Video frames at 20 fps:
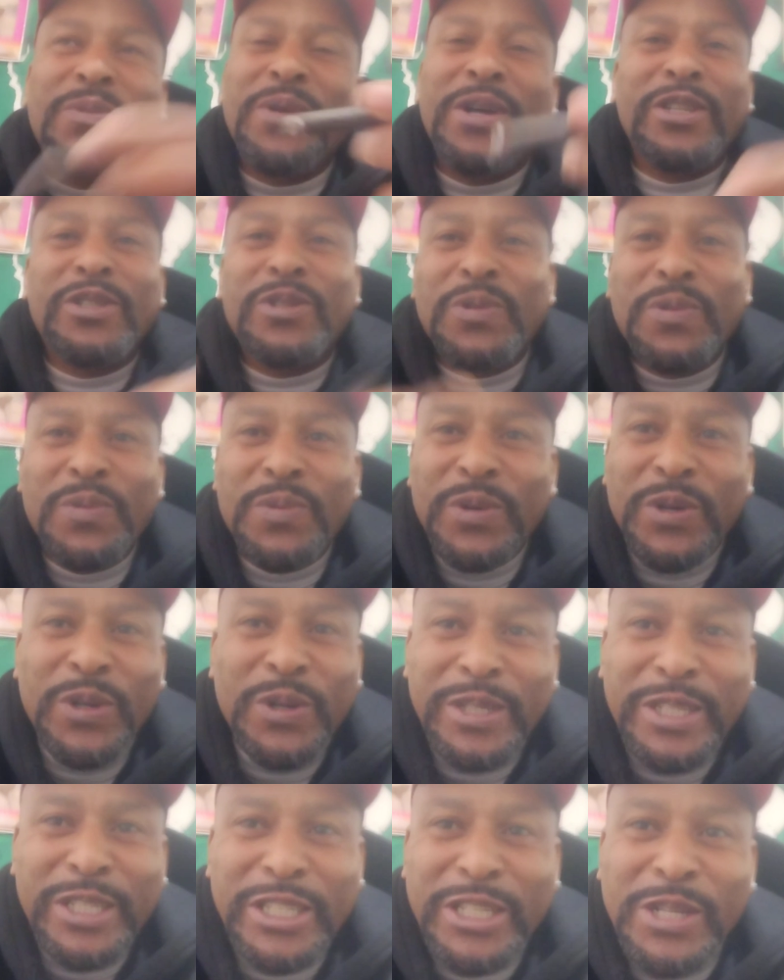rest of the
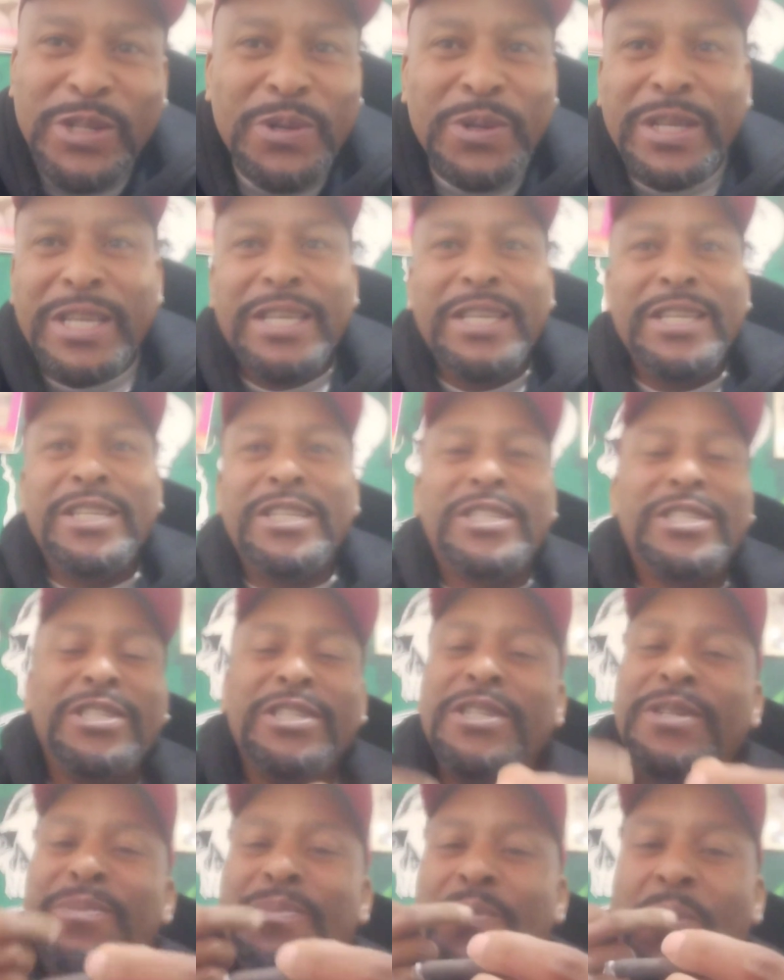world, just little kid
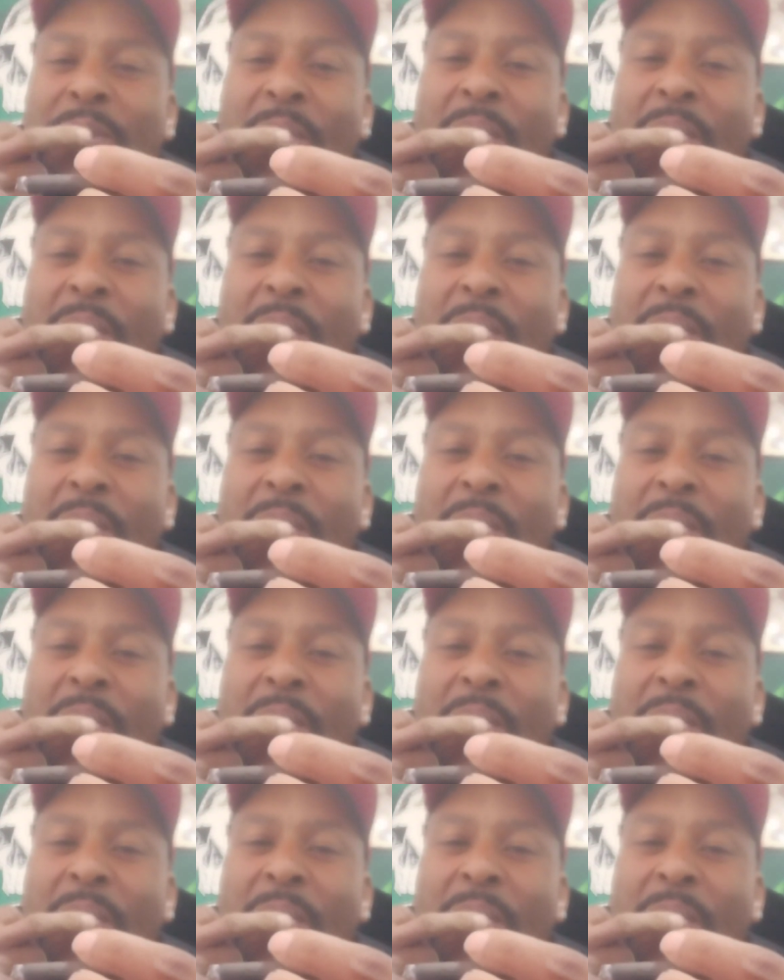shit.